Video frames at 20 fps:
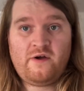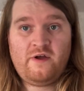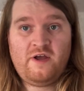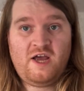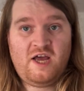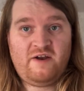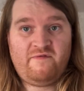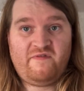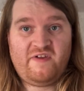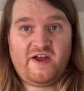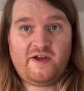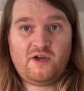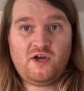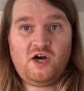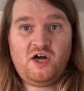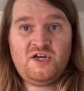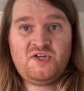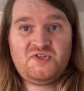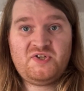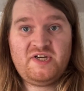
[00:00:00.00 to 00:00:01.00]
Hello there
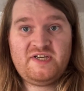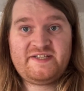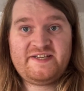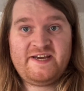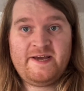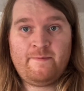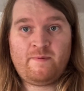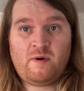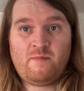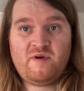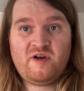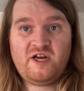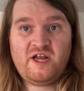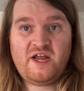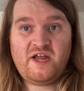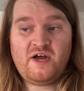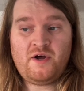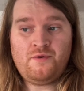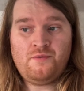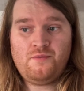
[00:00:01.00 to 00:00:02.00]
guys, it's in
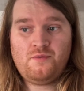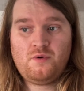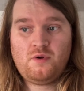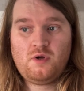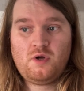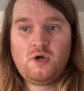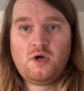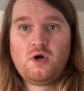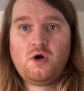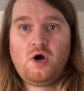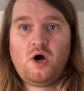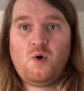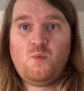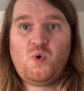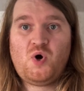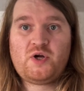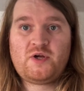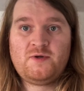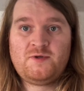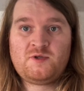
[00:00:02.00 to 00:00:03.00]
here and
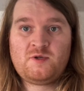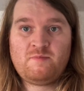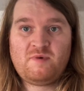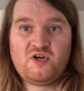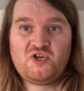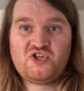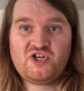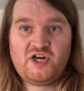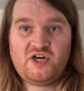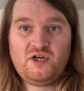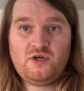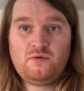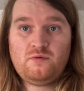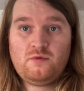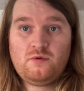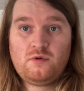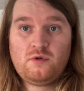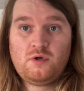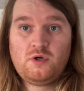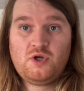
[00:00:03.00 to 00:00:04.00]
welcome to my channel.
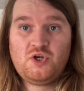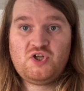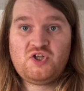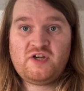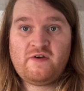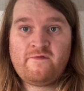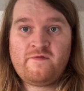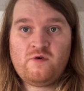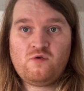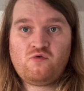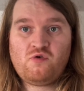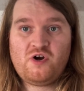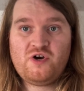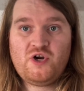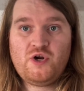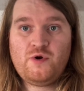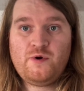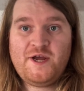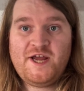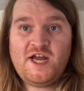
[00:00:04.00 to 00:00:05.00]
As if you're quite
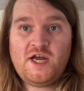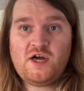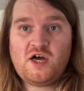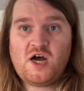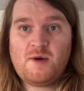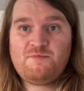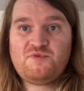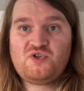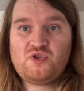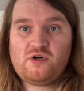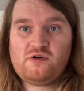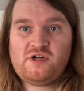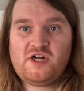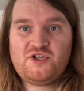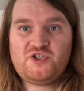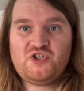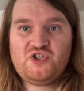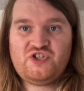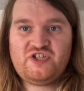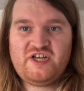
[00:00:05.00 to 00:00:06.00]
new here, I'm so glad
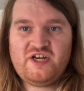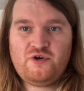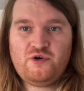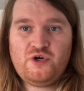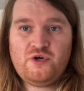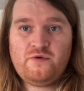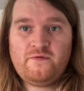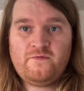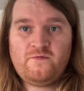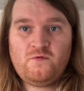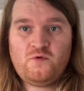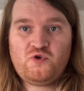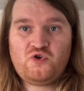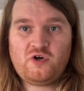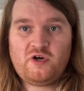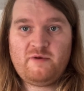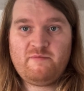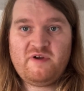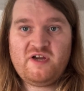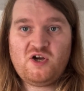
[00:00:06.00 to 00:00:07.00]
to see you for
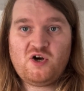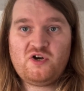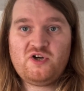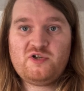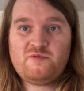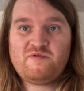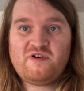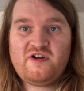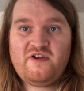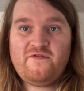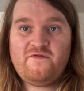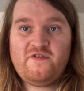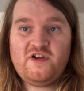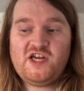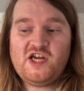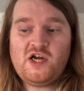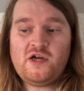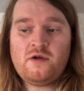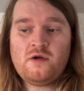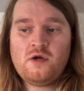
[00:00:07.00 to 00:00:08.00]
joining me on this brand new
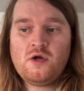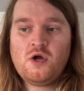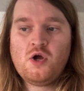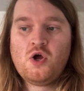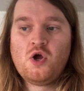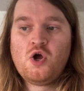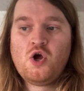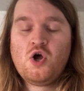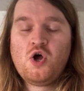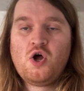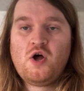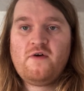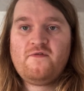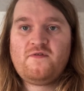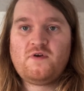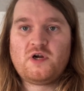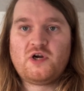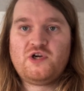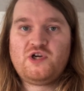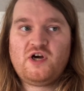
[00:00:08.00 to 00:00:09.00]
video
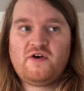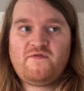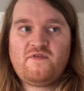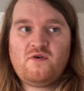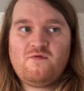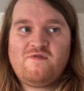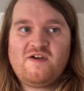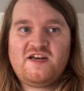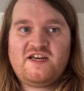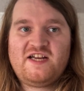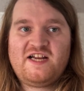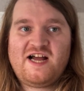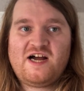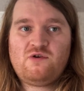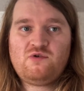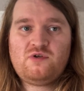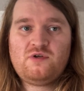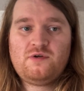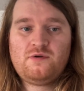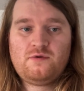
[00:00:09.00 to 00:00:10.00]
for another read
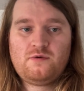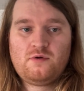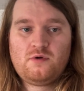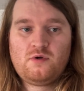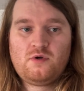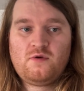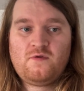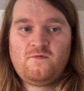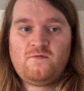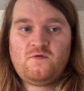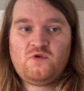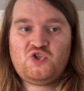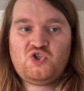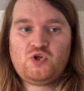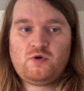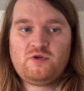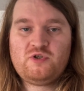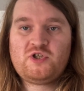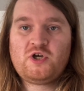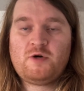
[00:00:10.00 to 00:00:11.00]
aloud for
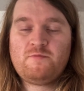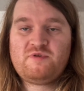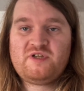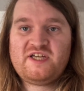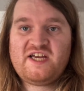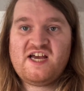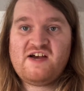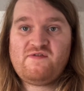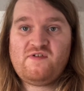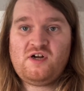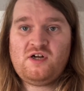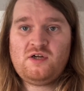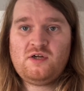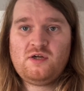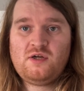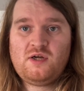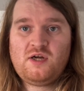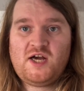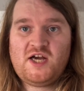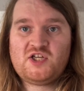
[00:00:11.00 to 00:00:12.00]
storing time together
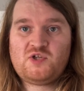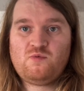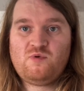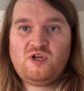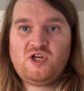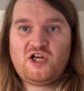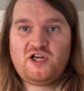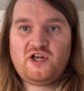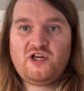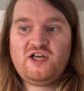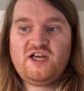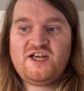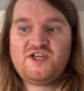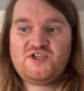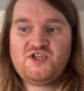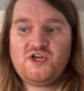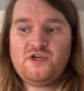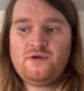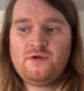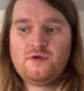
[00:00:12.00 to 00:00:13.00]
as we learn and
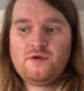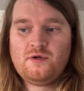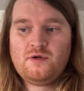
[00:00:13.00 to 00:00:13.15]
listen.